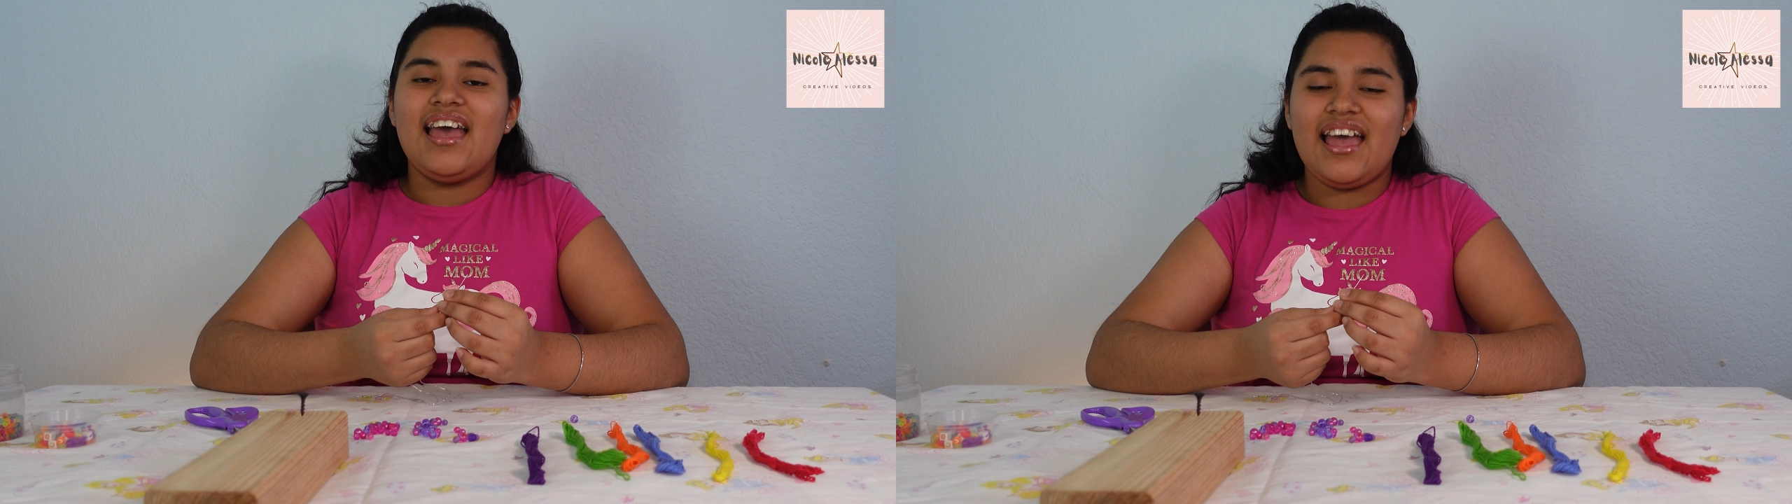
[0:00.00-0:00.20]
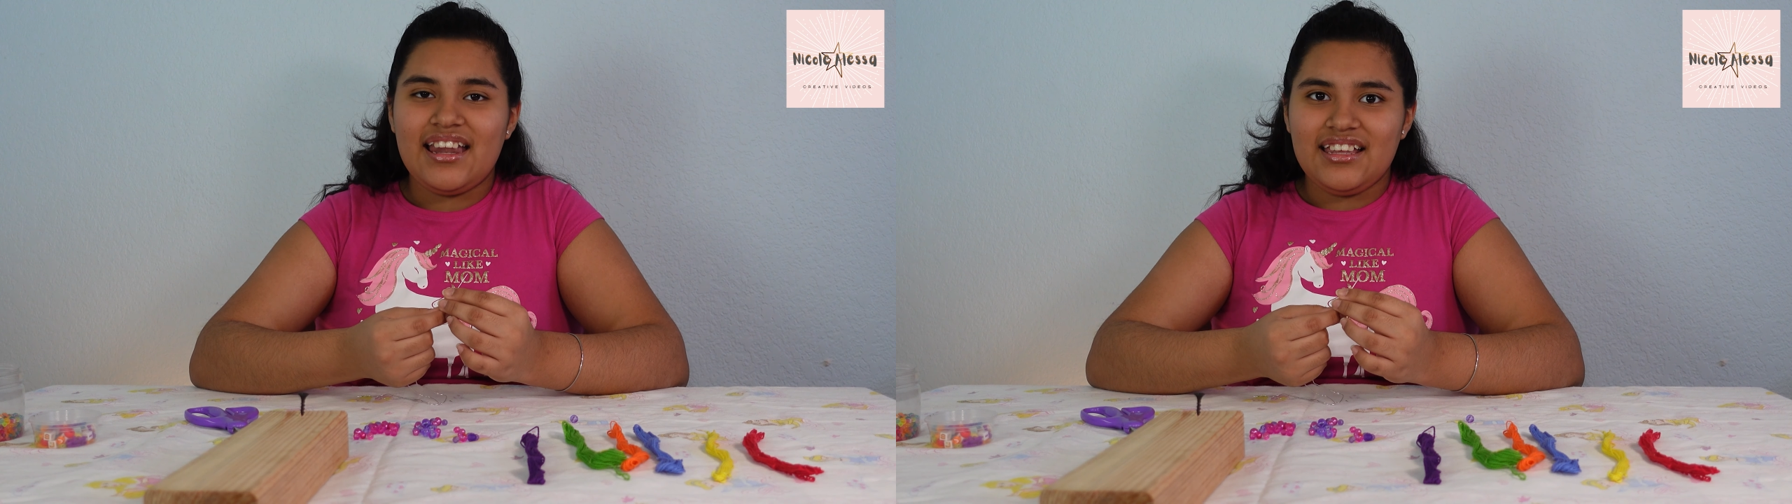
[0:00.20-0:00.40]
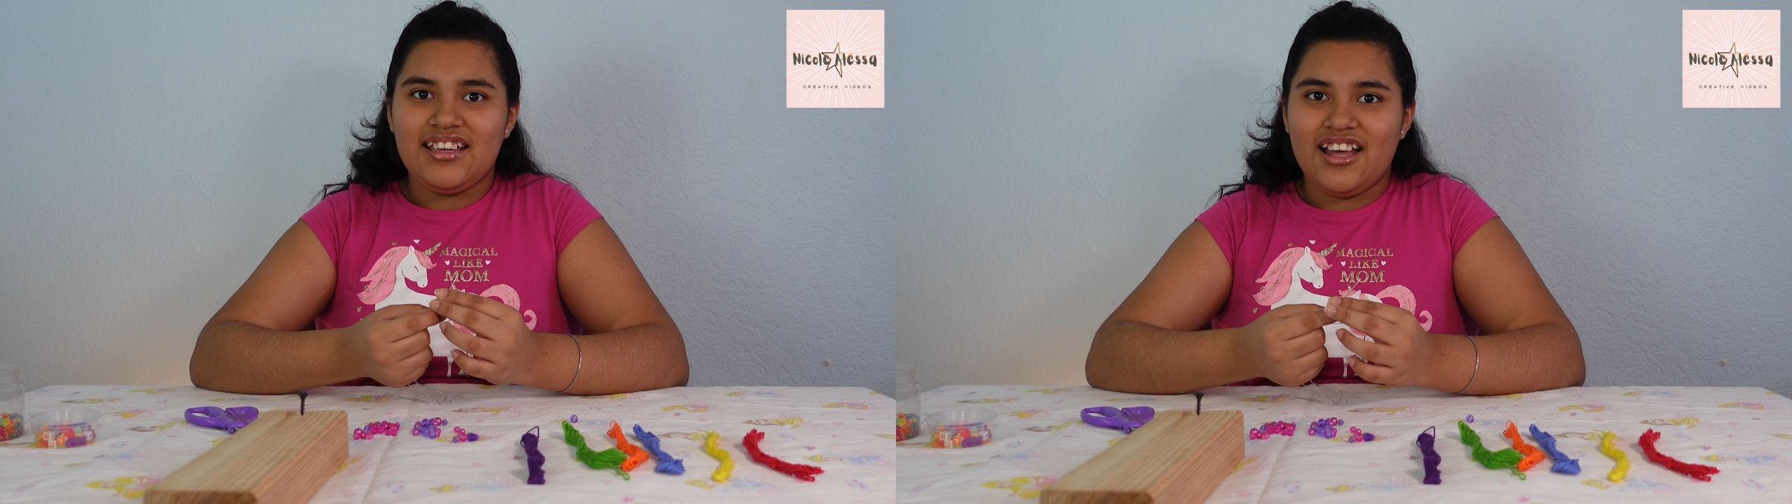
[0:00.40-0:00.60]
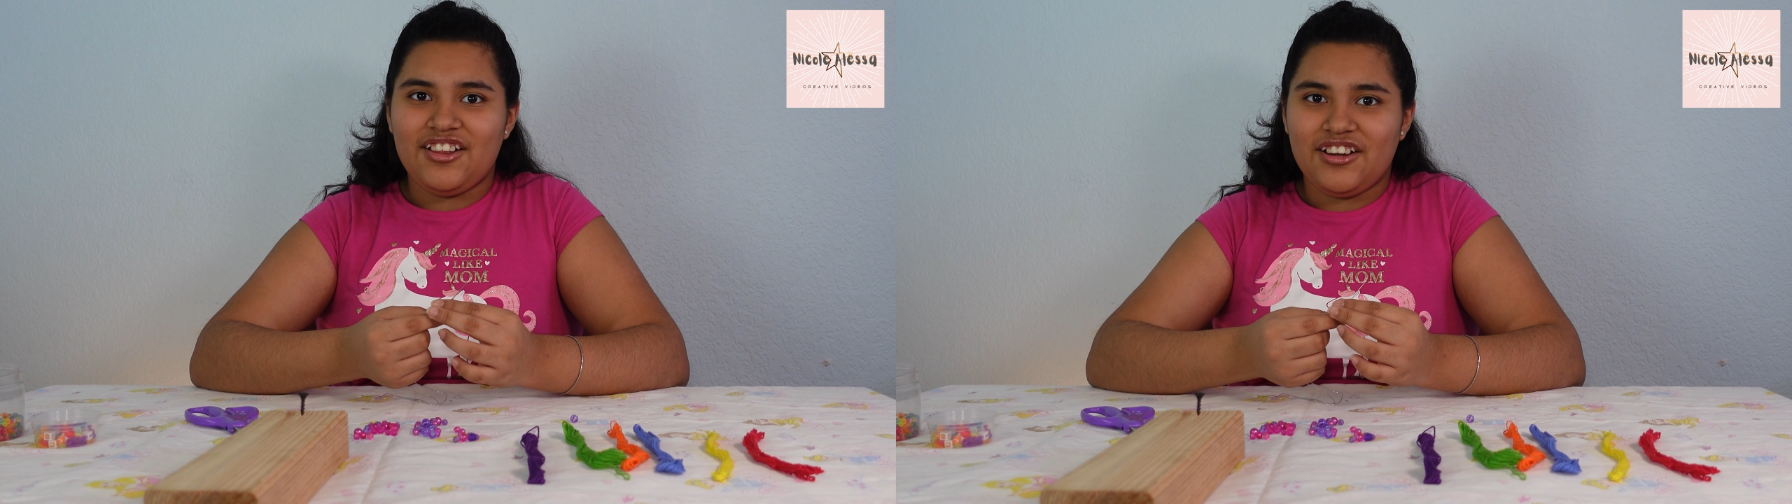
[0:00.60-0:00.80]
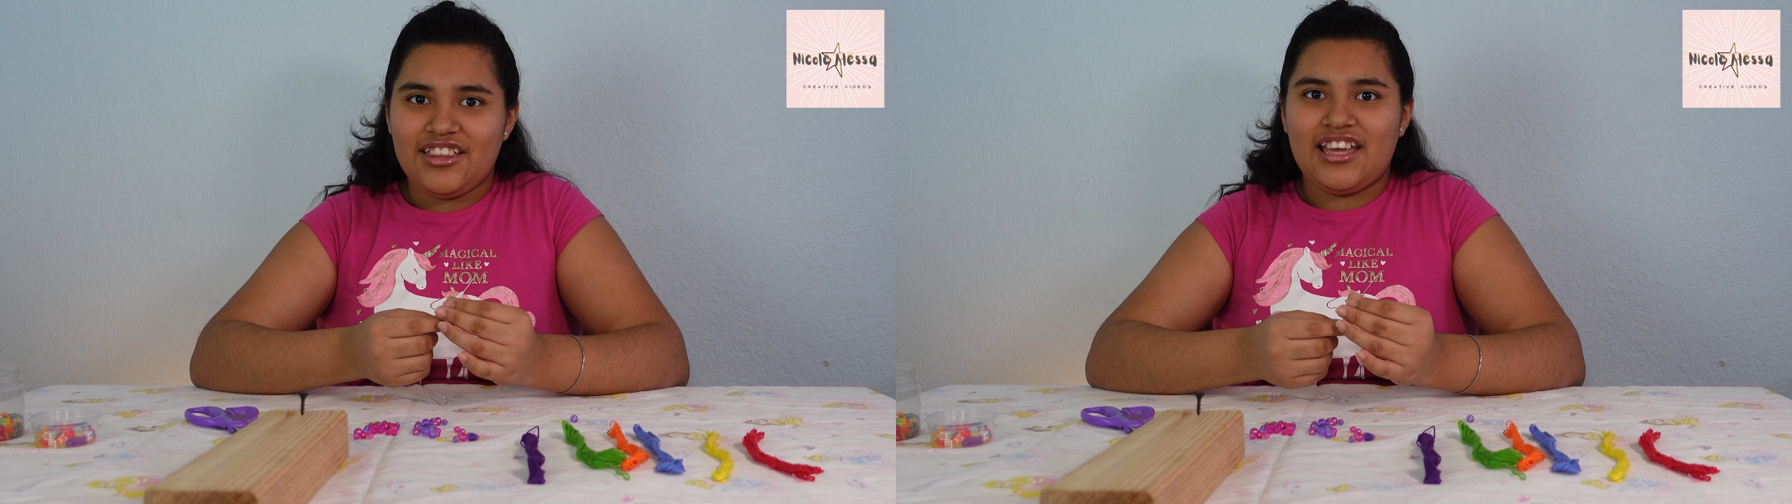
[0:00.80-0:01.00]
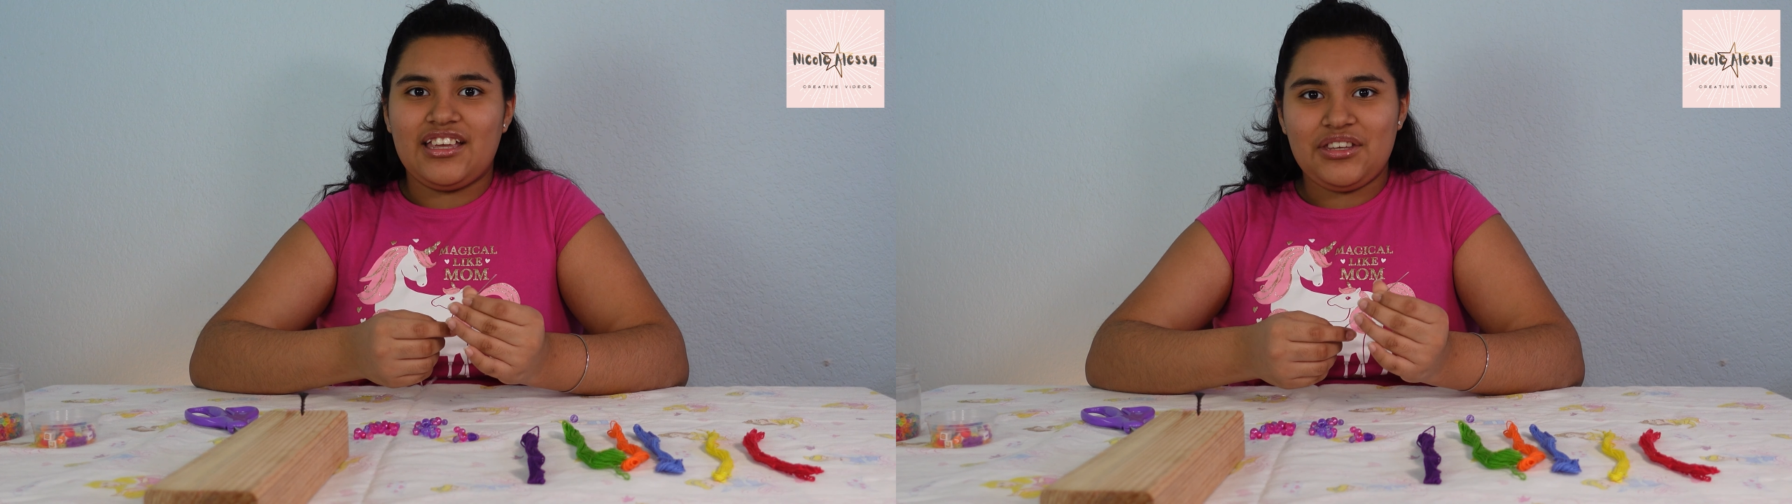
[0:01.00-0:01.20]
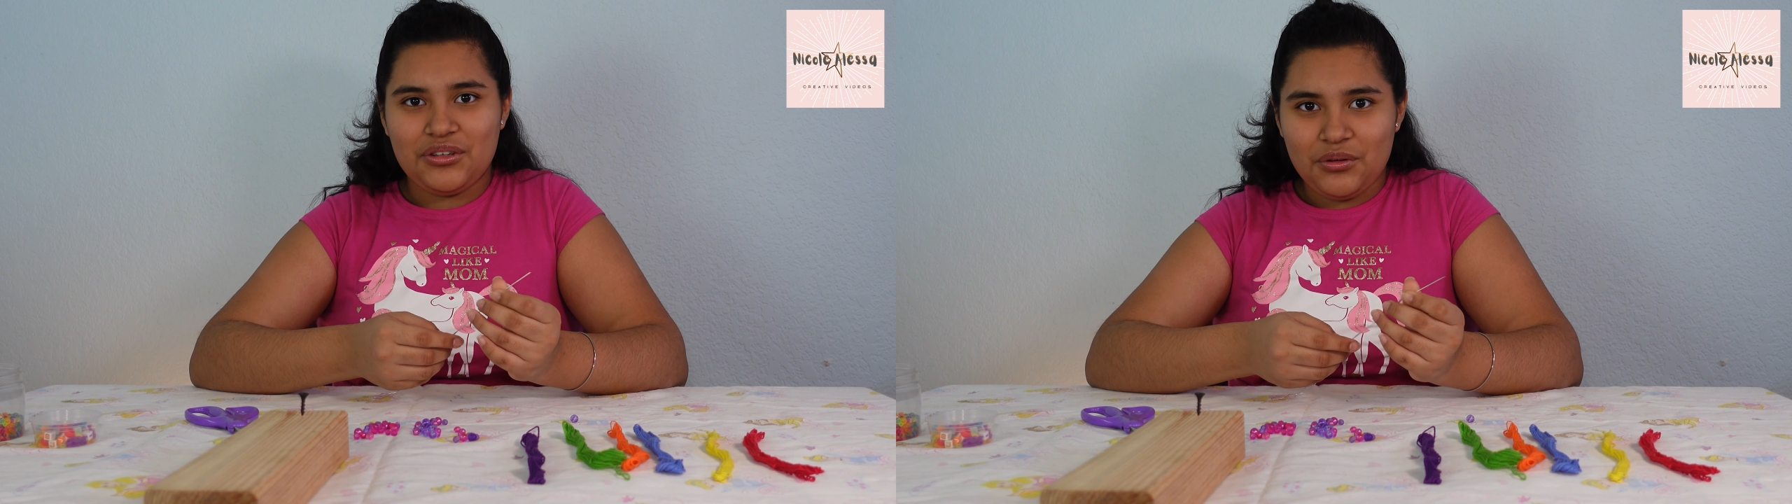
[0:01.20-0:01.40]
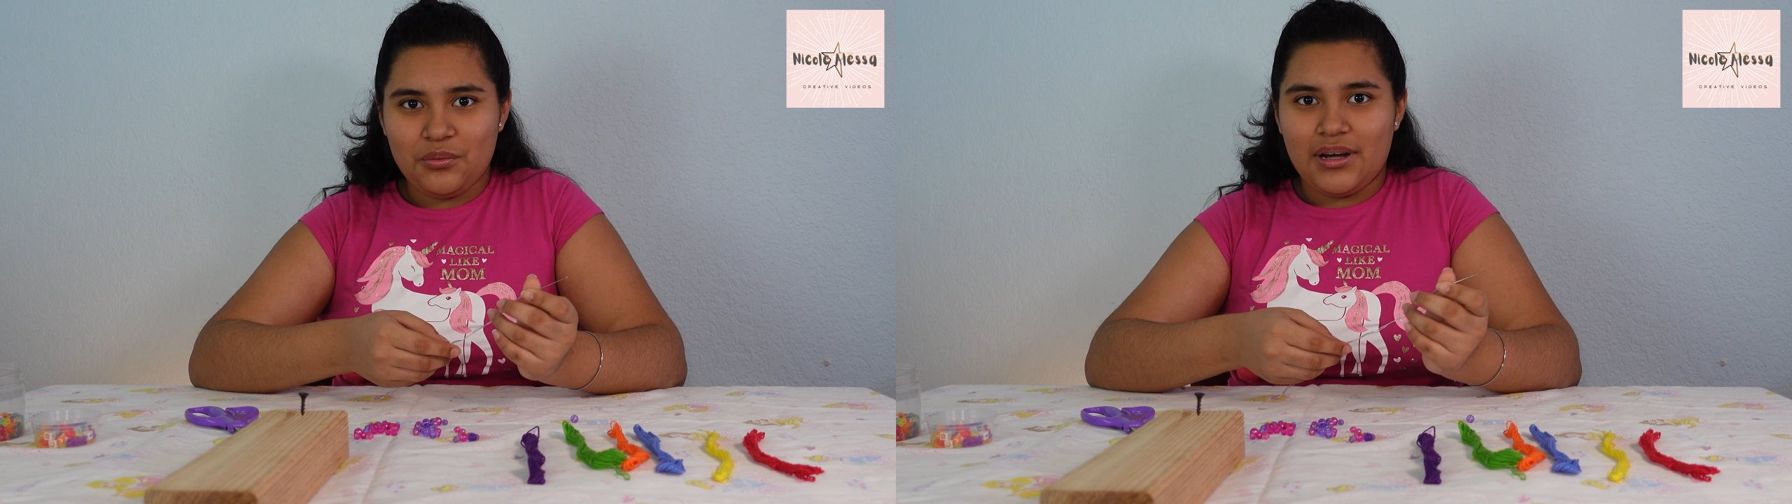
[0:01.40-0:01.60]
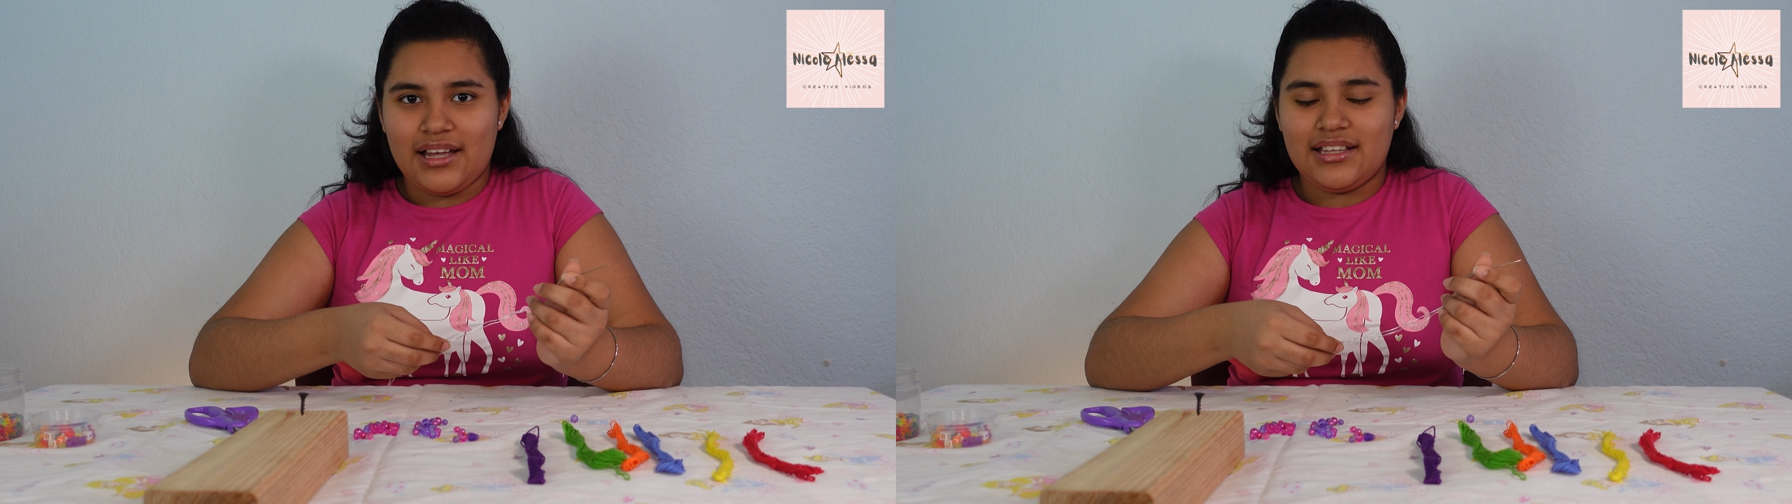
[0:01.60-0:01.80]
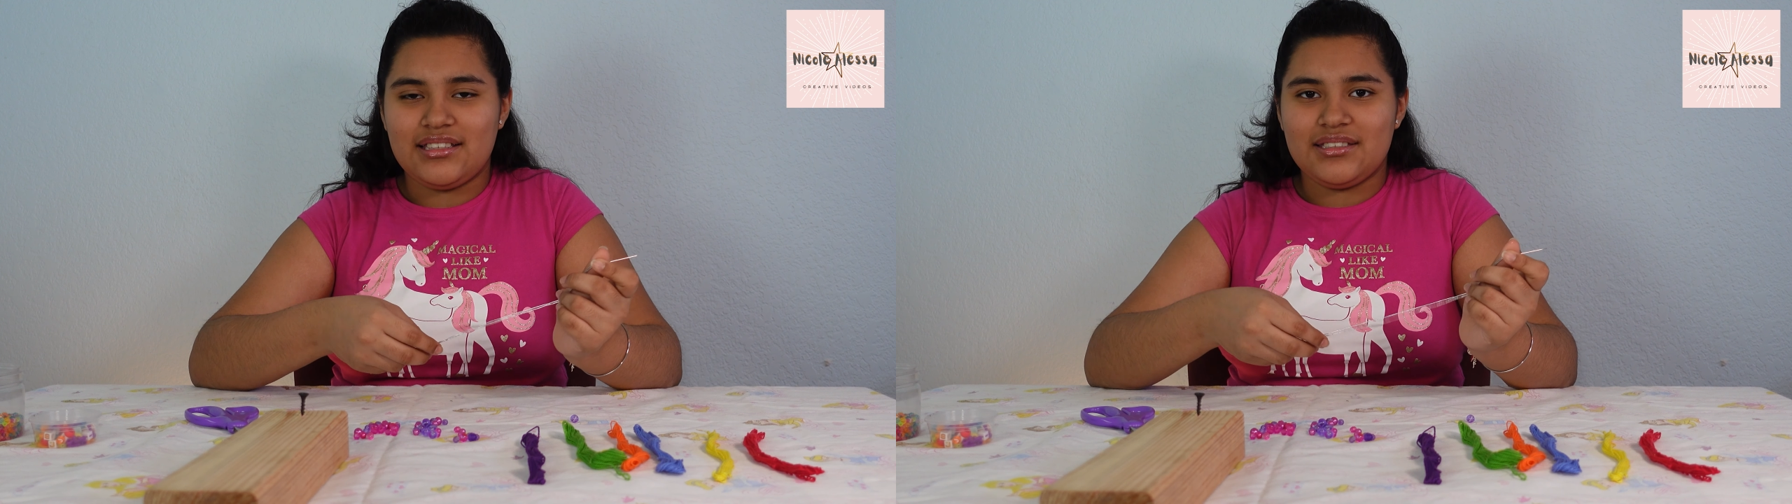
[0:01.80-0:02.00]
any color that you
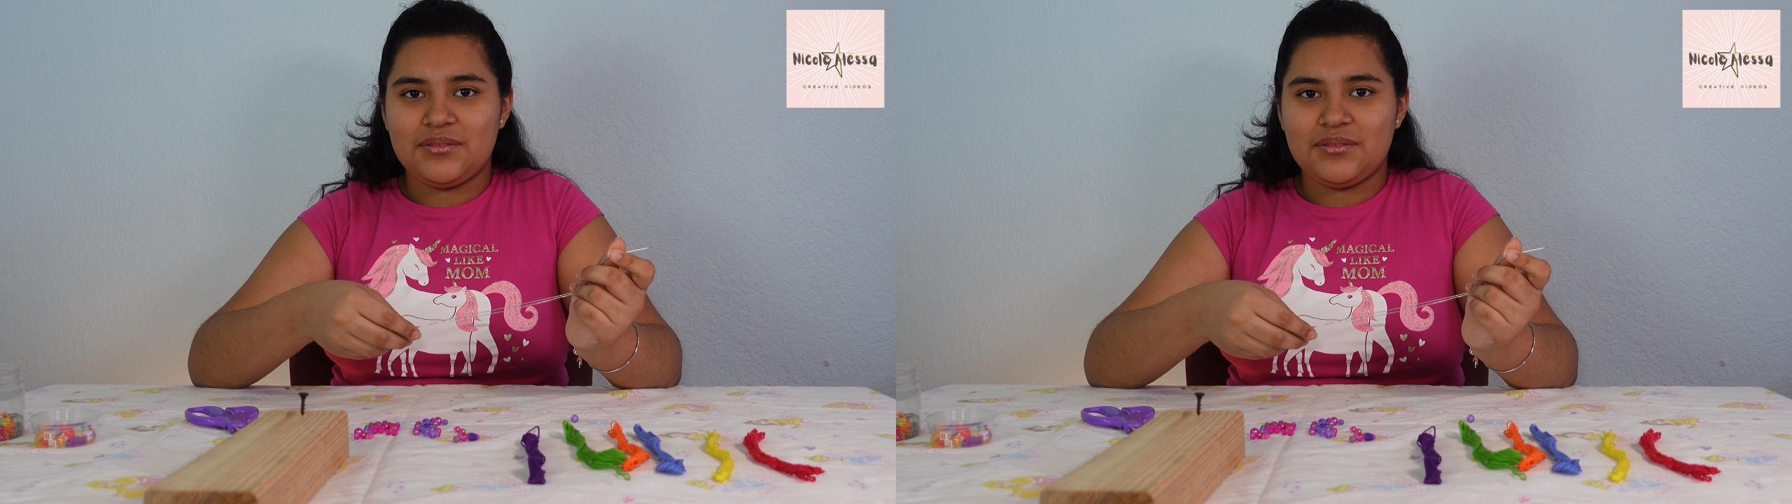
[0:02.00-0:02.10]
want.